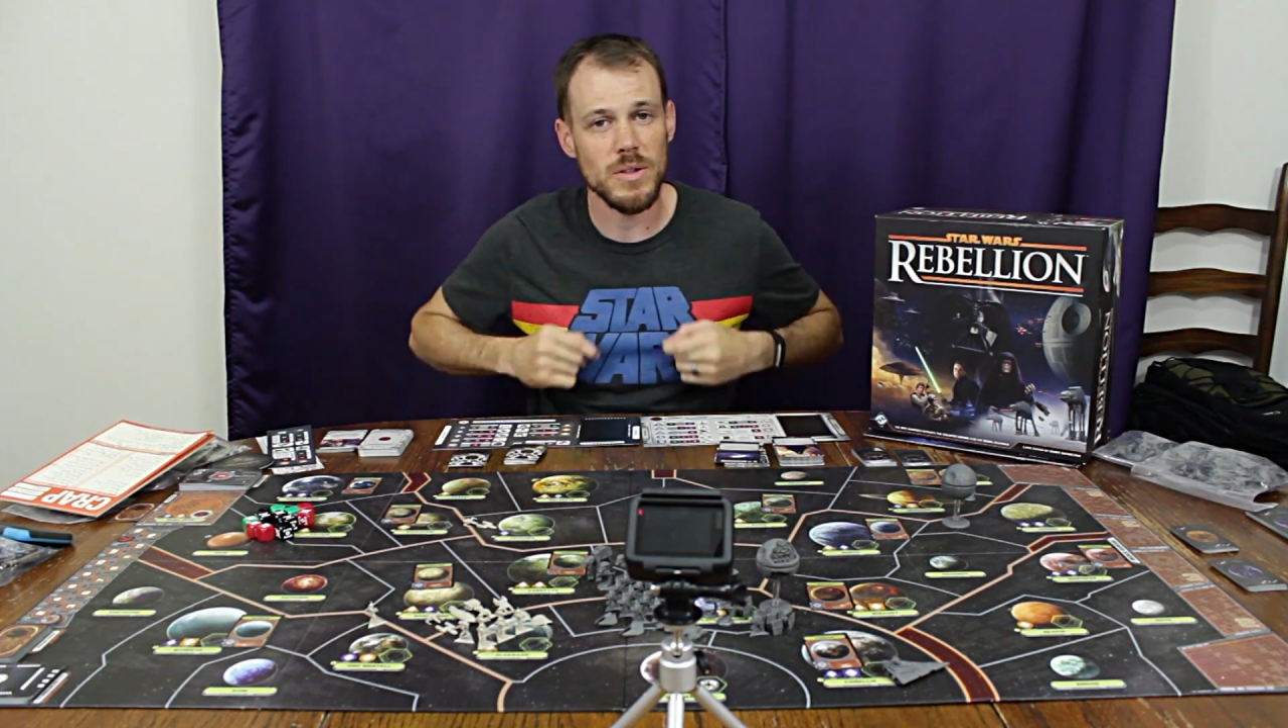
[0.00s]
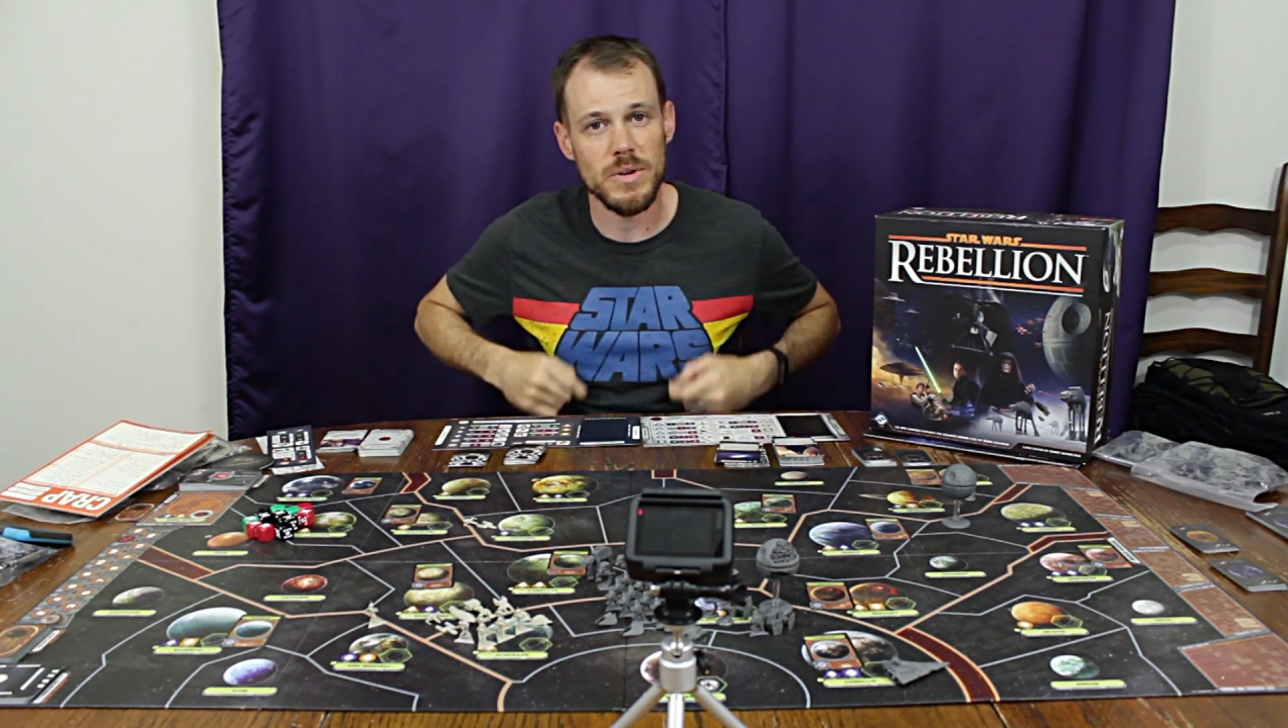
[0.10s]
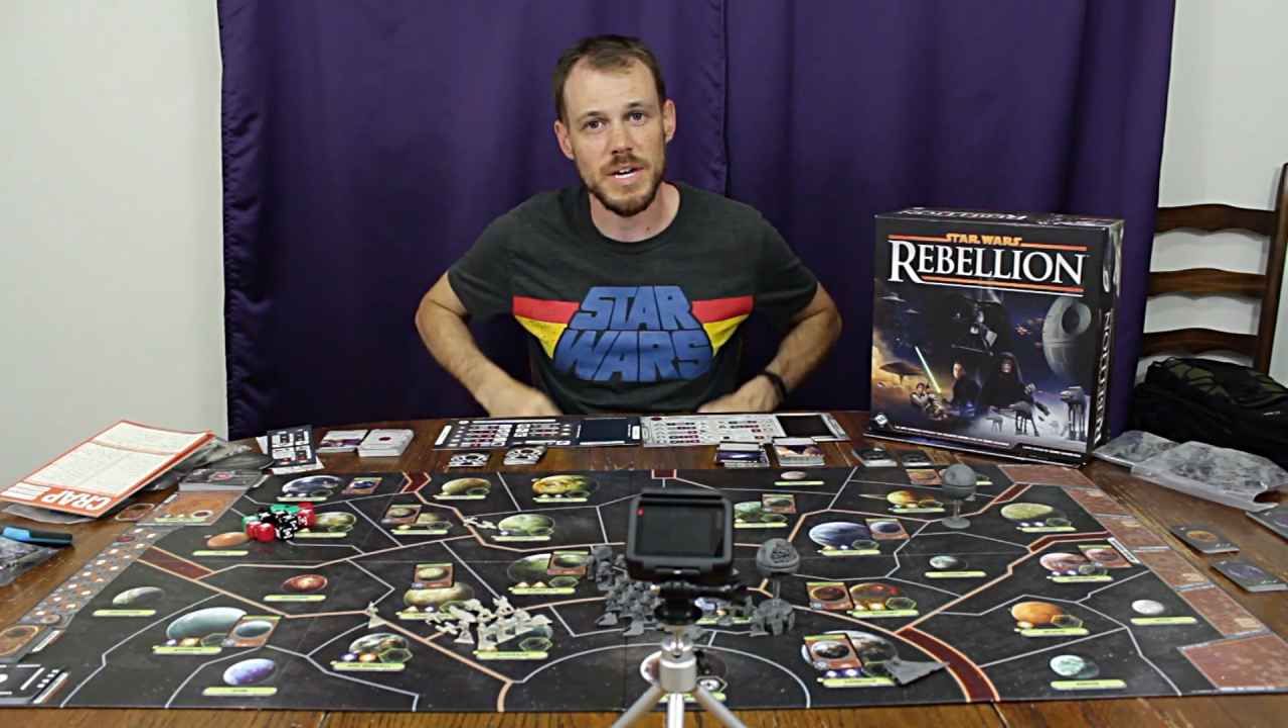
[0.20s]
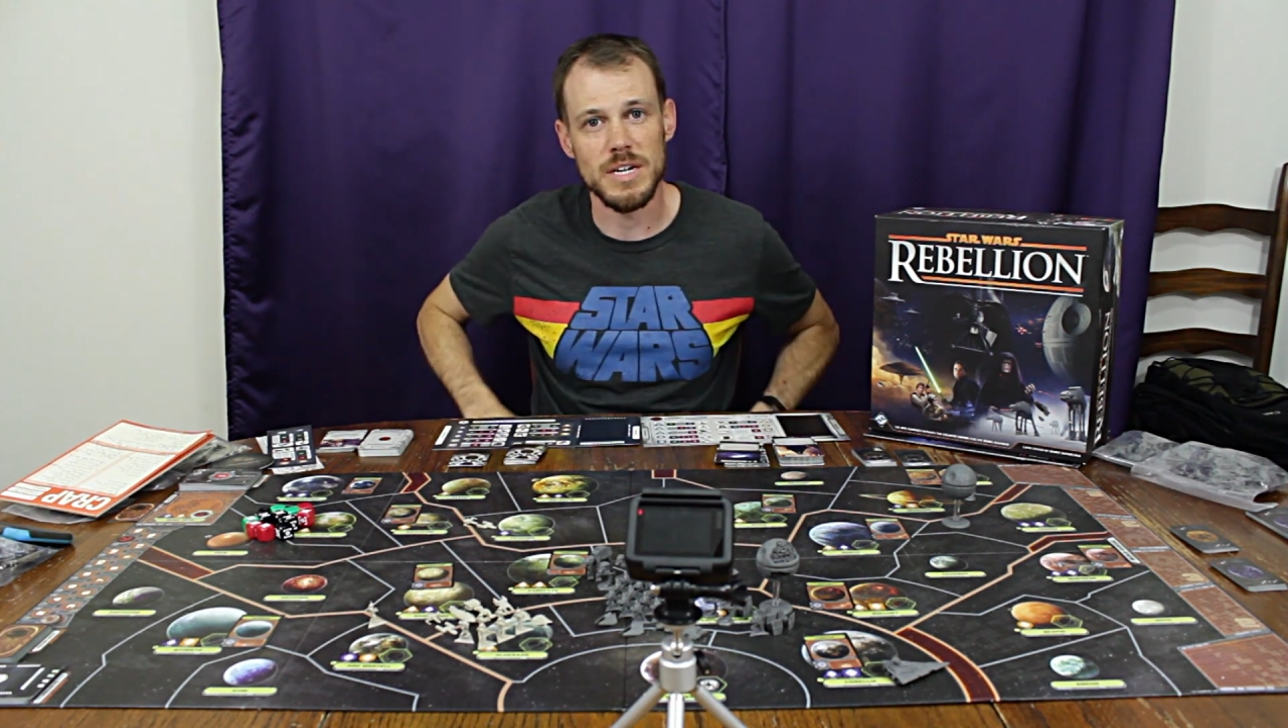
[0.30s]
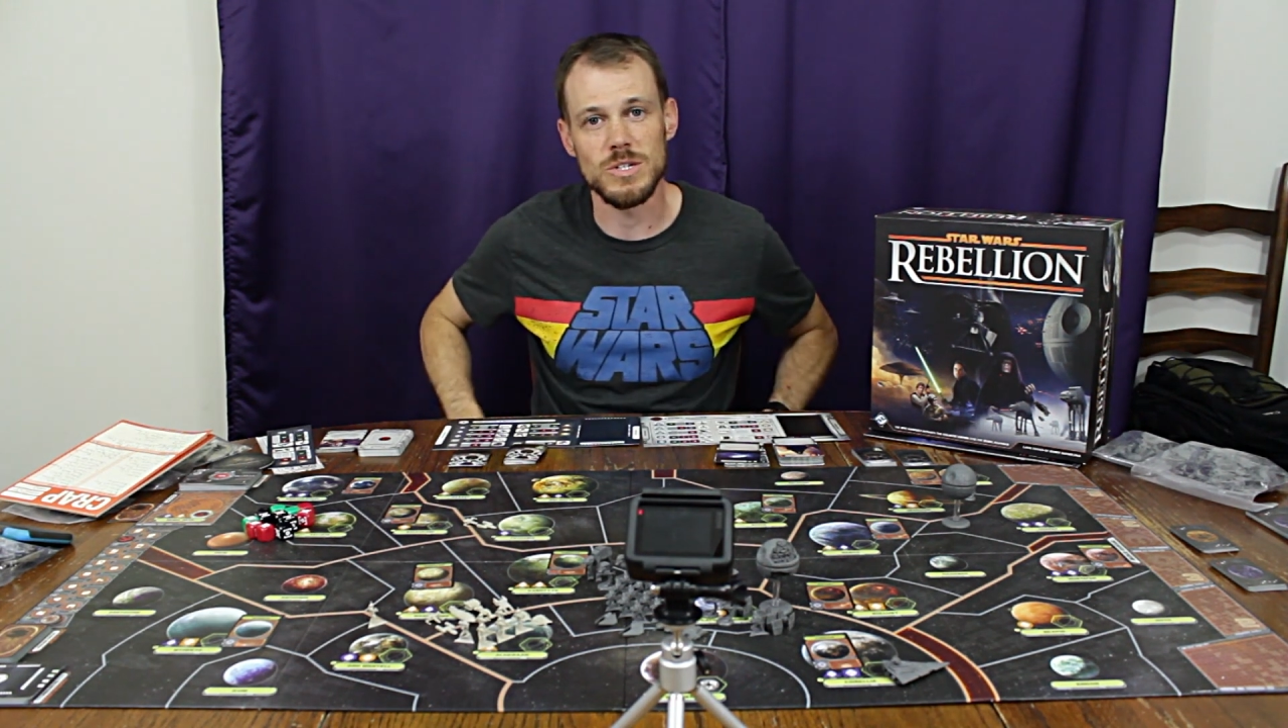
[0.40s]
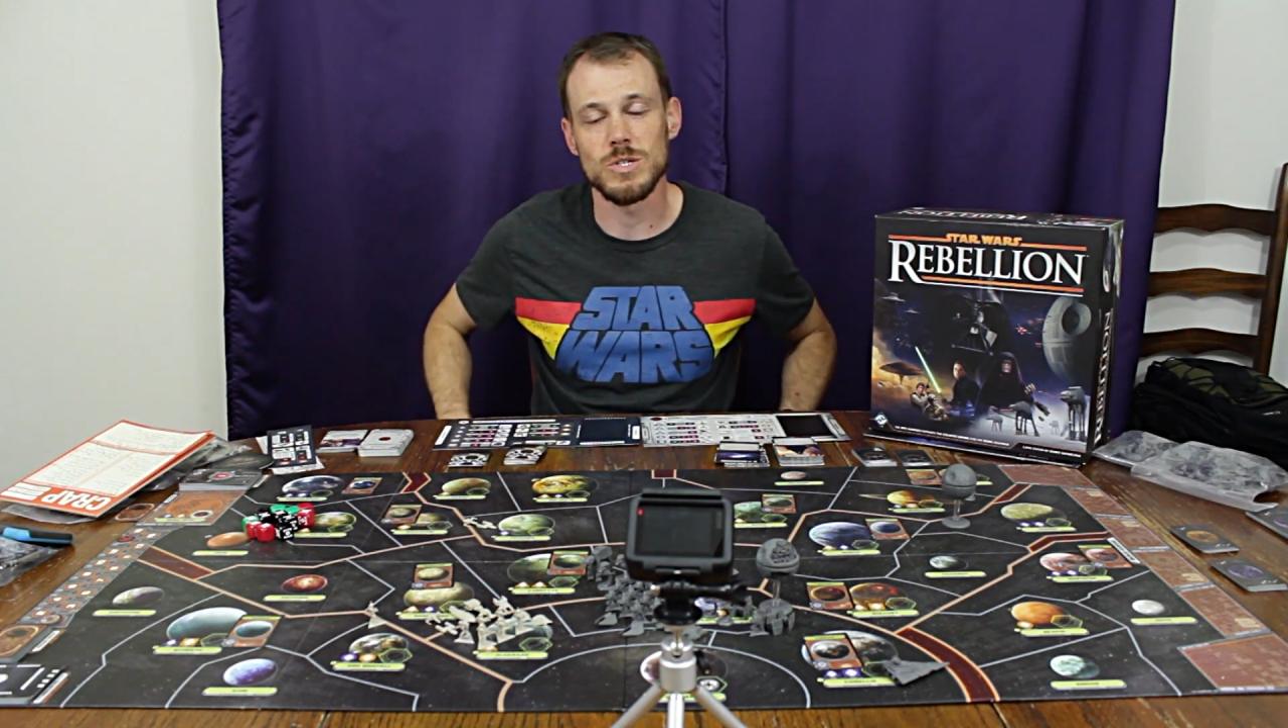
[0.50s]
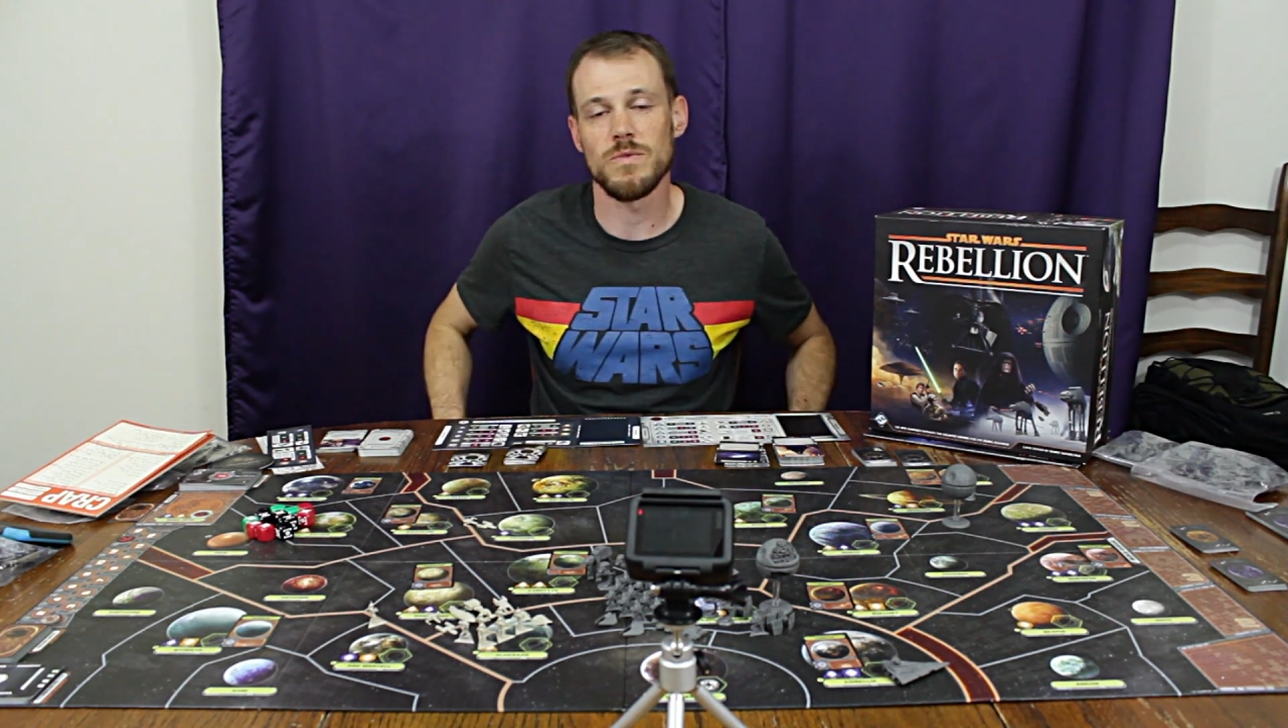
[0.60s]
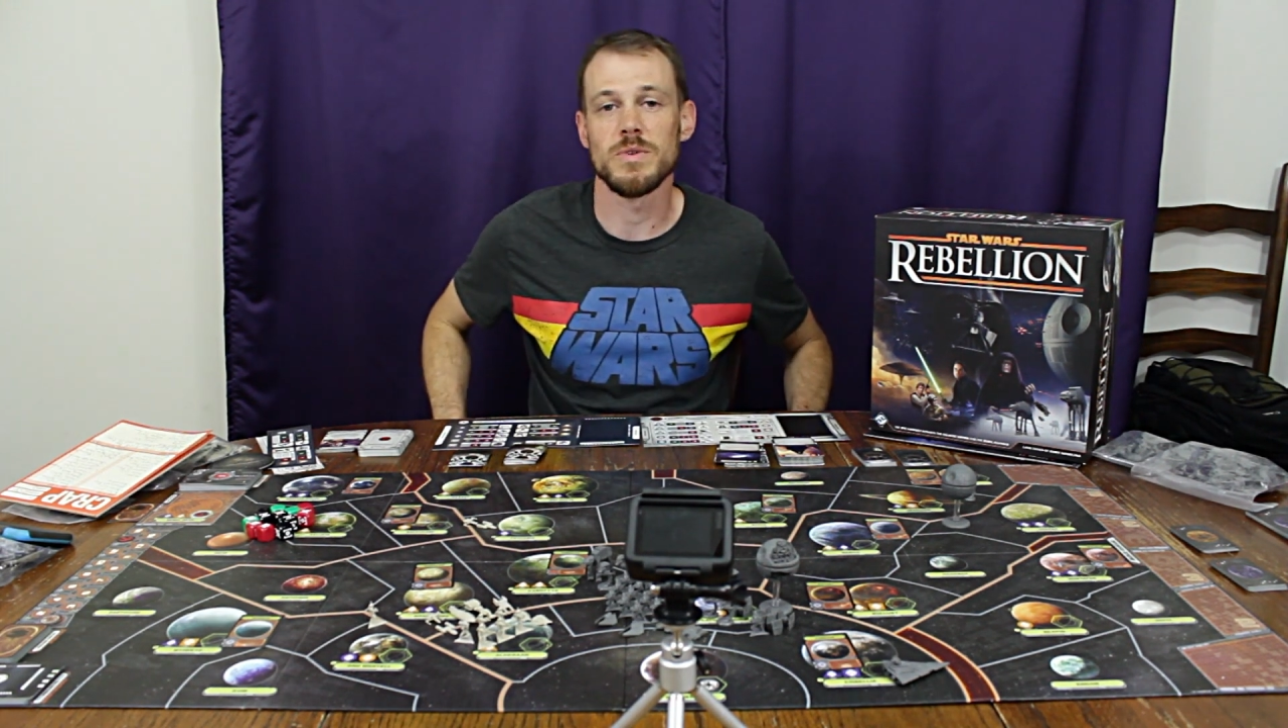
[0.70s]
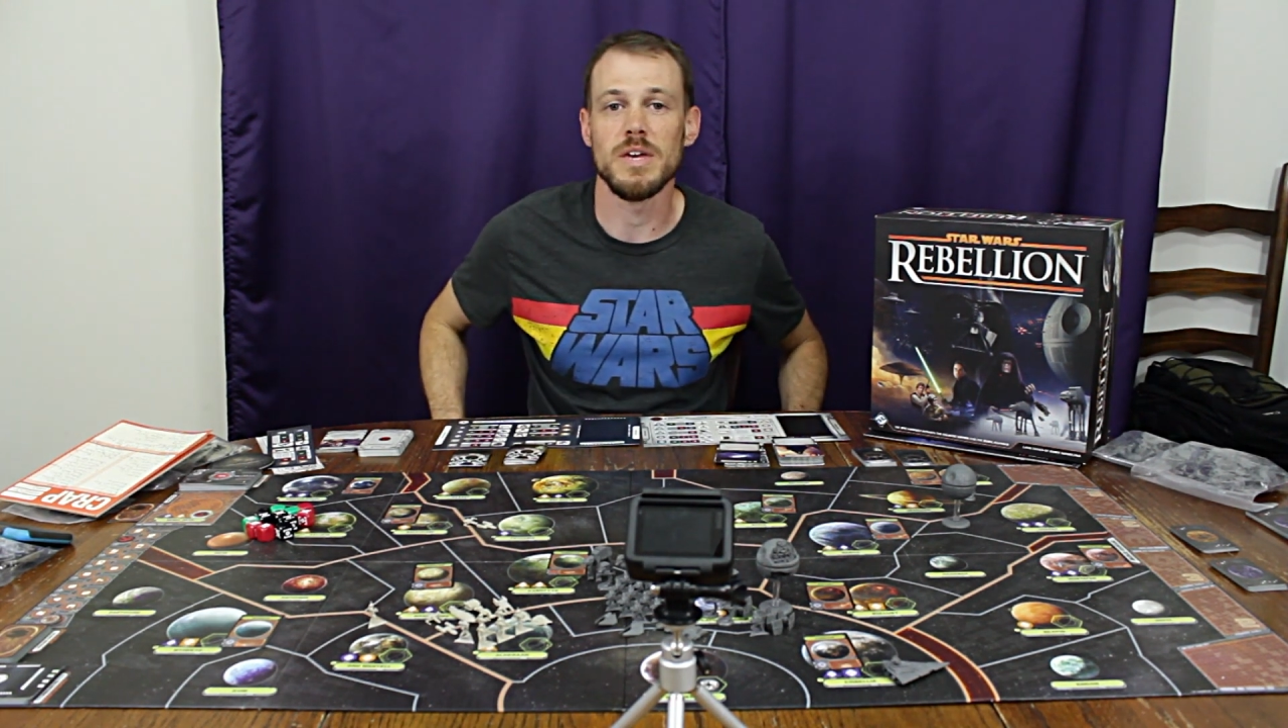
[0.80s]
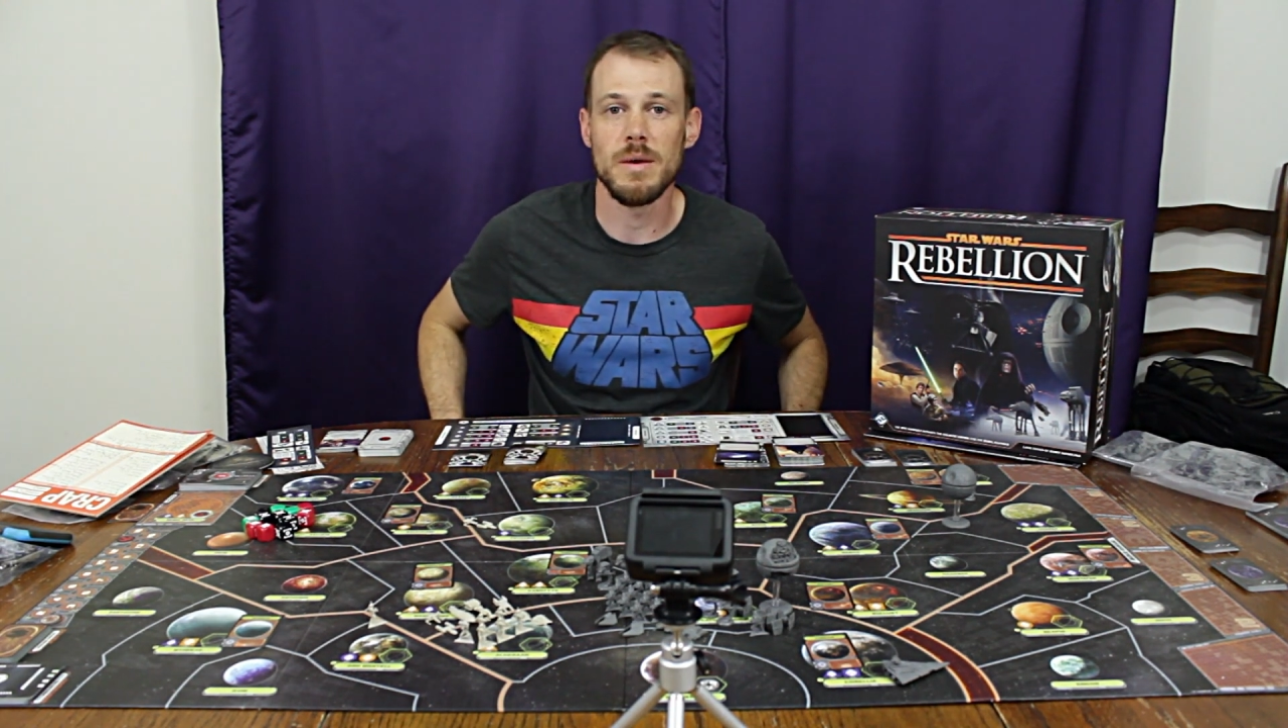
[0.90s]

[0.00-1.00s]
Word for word: locations for the